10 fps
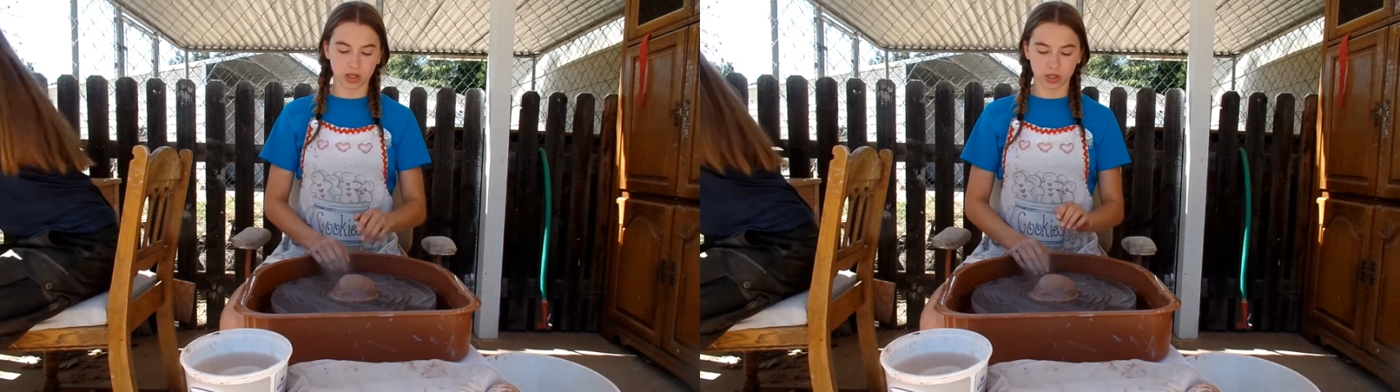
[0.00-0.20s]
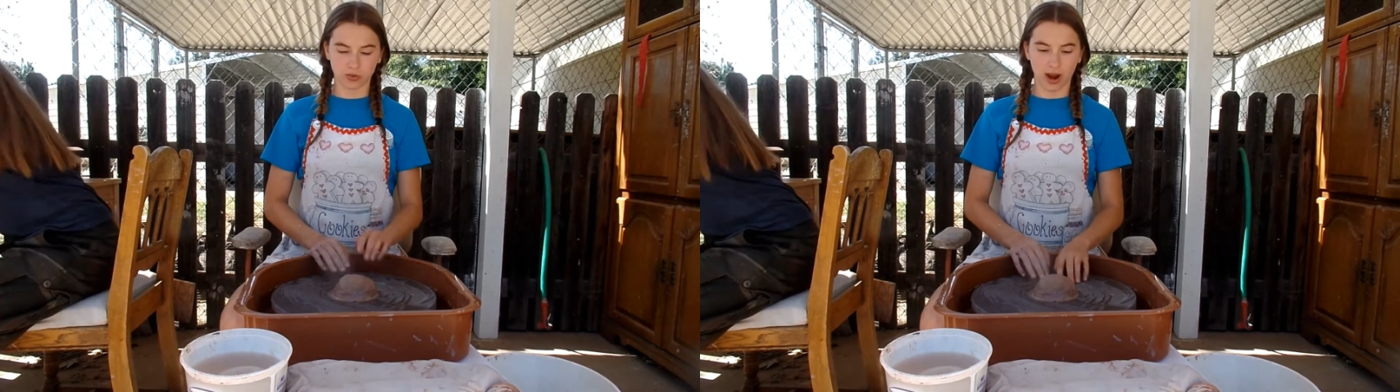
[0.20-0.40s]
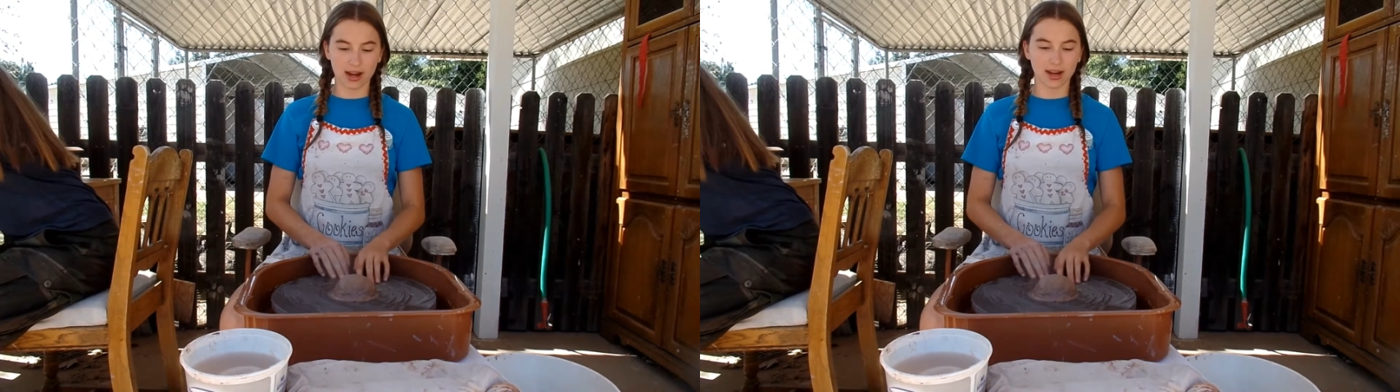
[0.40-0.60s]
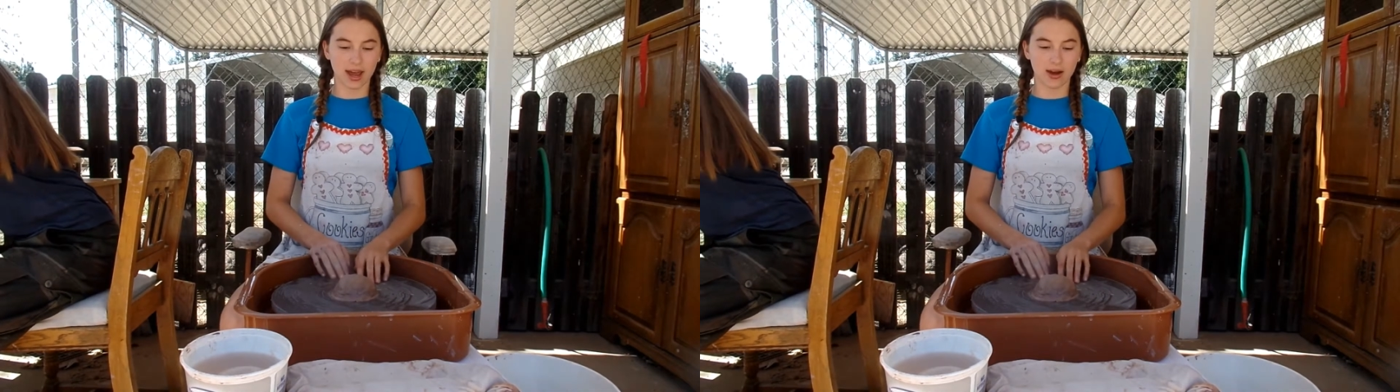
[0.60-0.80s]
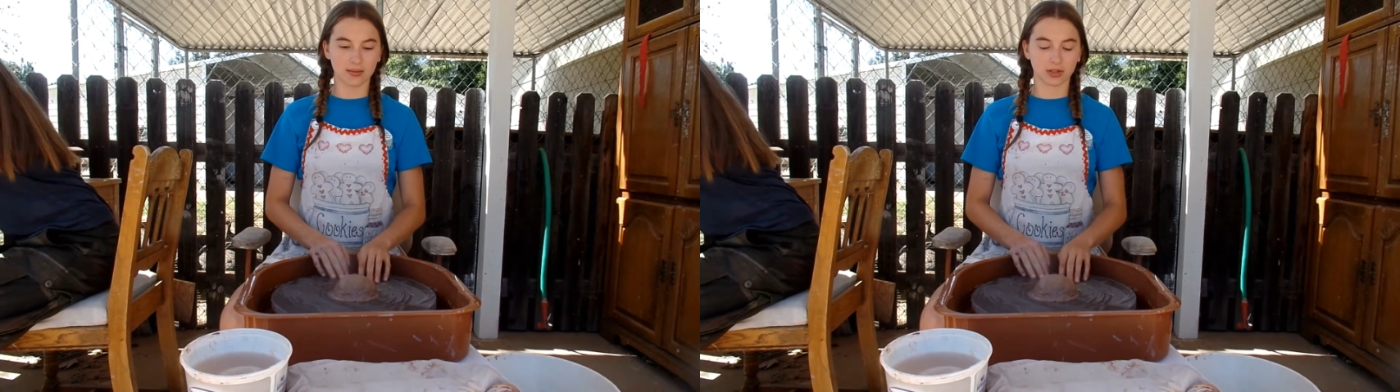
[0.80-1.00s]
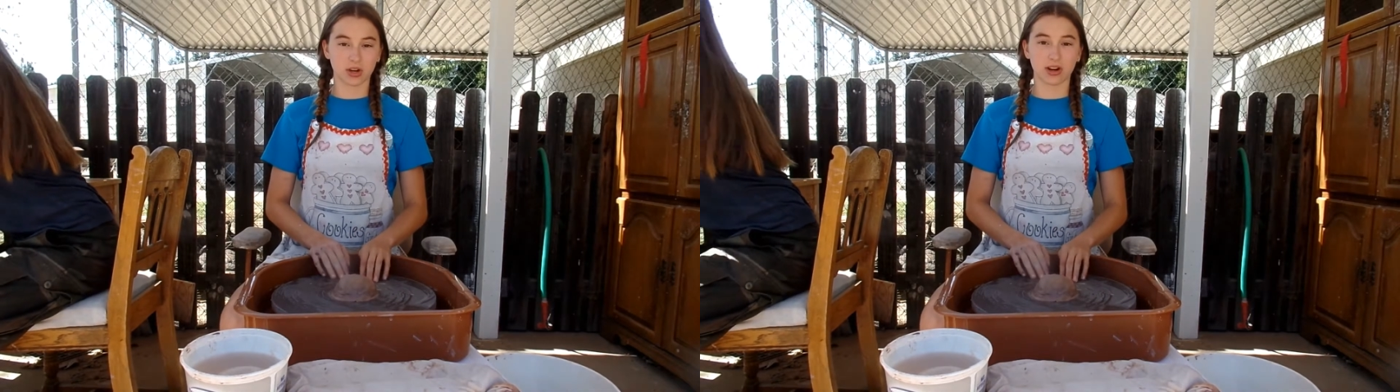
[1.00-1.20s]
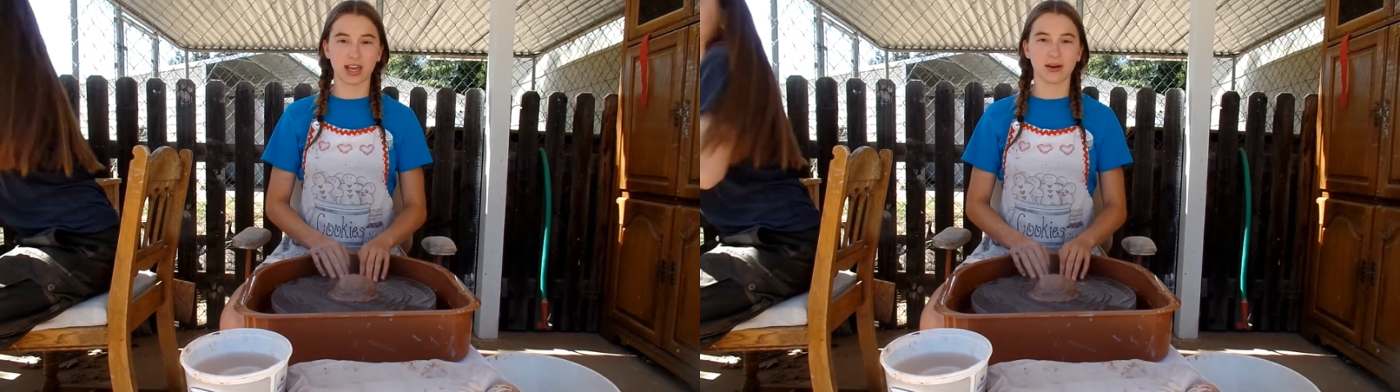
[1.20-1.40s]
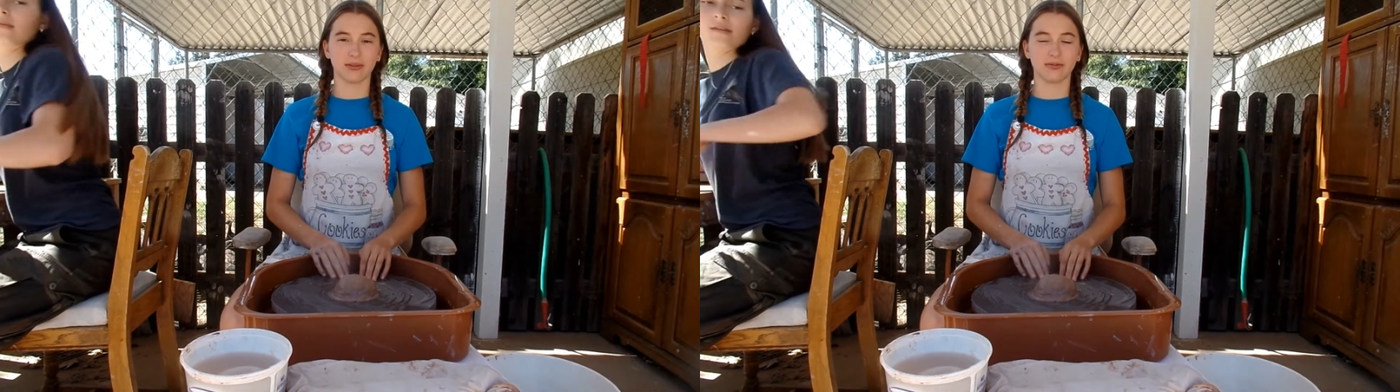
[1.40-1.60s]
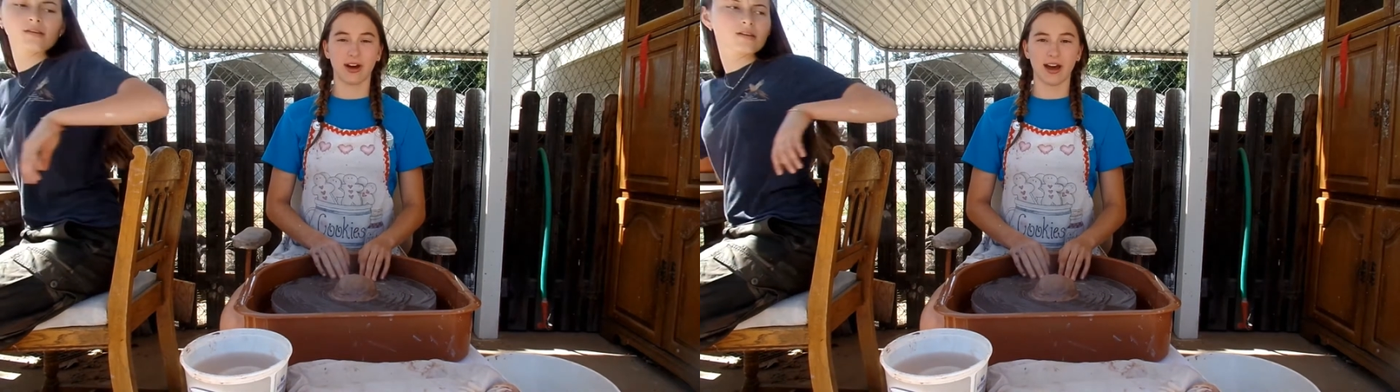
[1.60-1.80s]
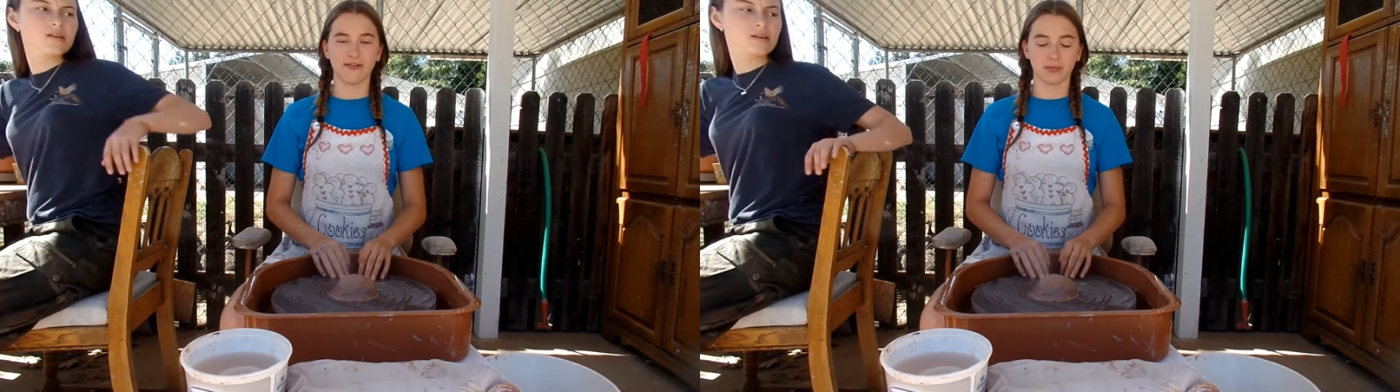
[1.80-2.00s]
So right now I'm starting out with
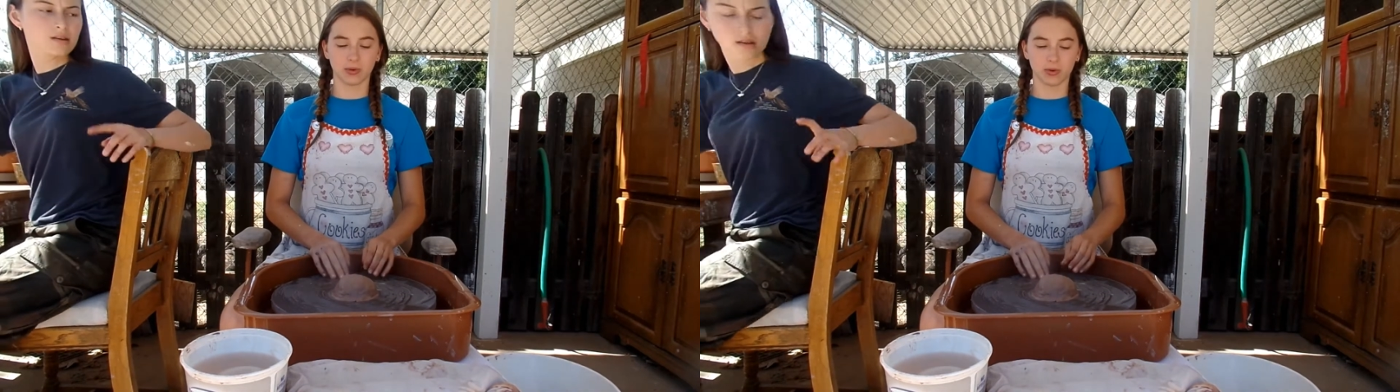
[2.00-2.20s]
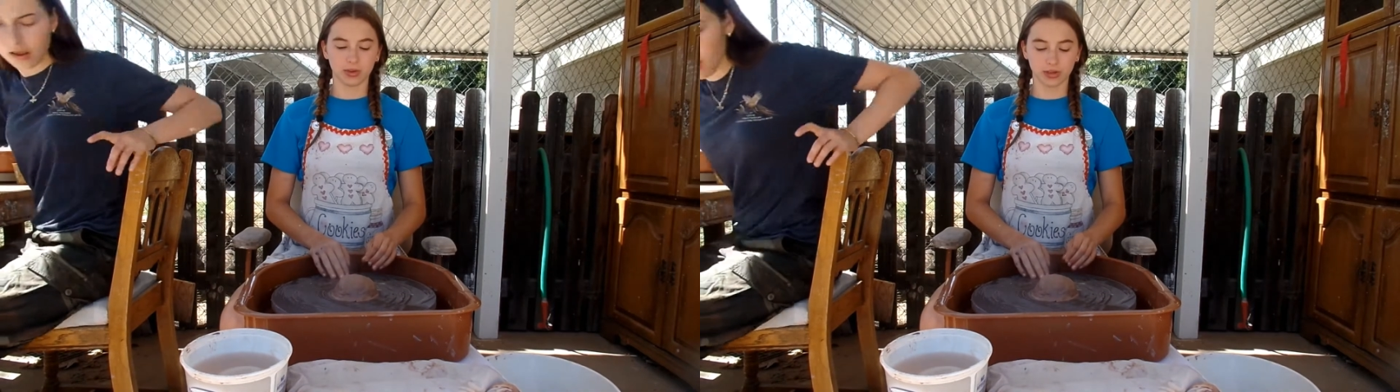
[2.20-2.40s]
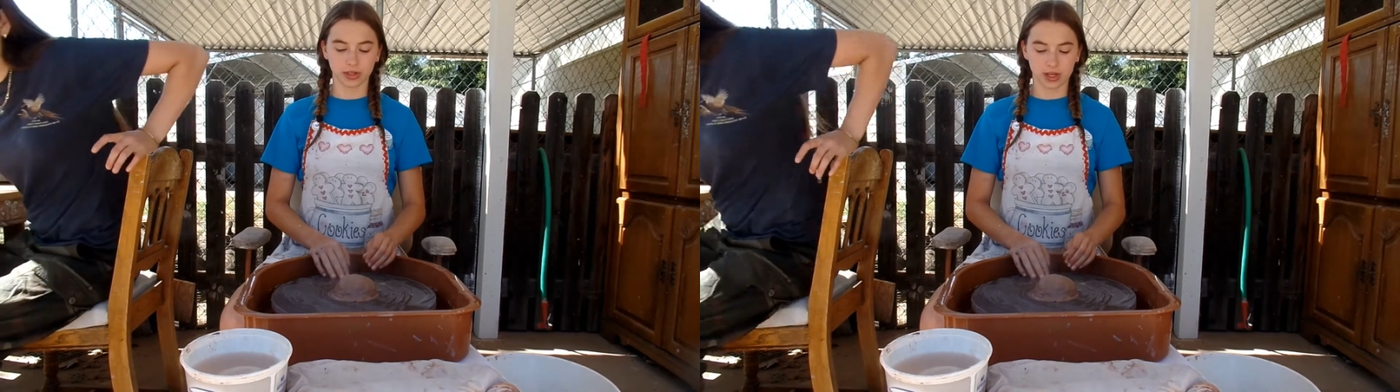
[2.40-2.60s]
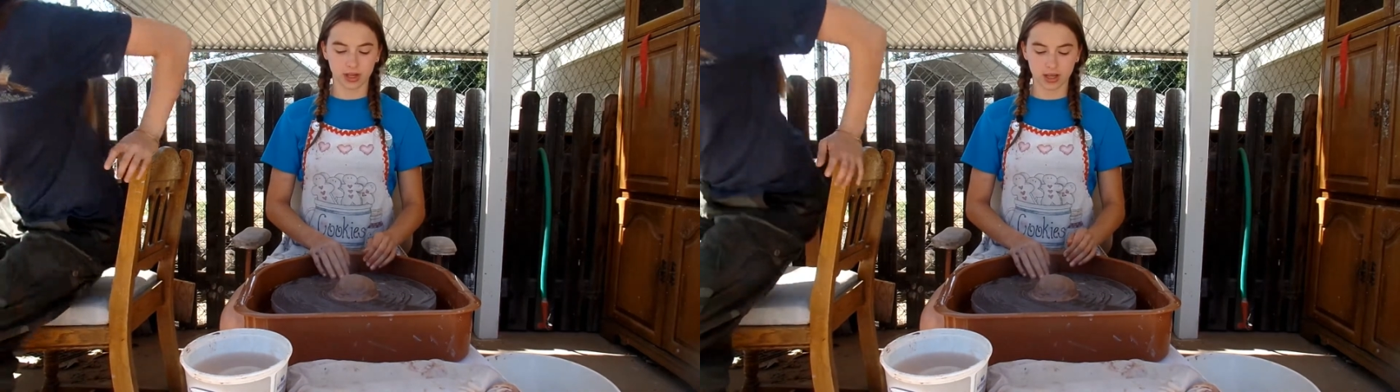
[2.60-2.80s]
five bowls